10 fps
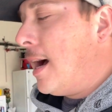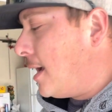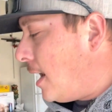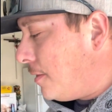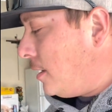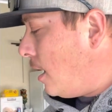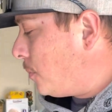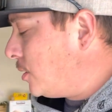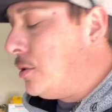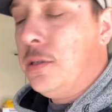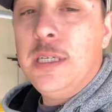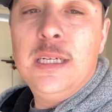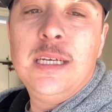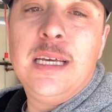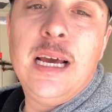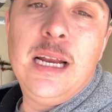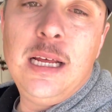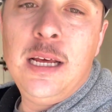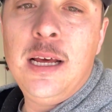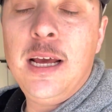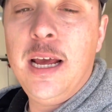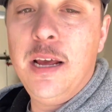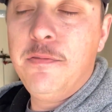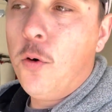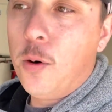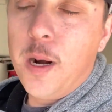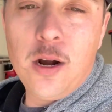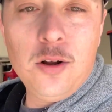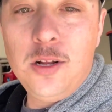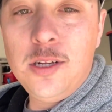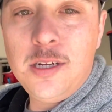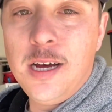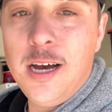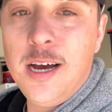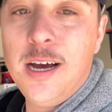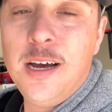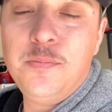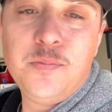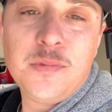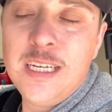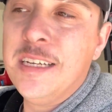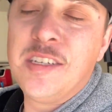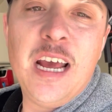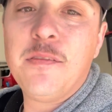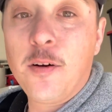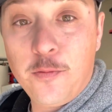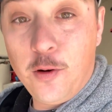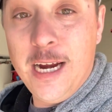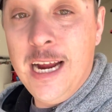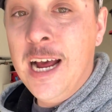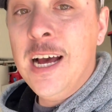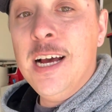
I got the opportunity to get a 4-barrel intake for free.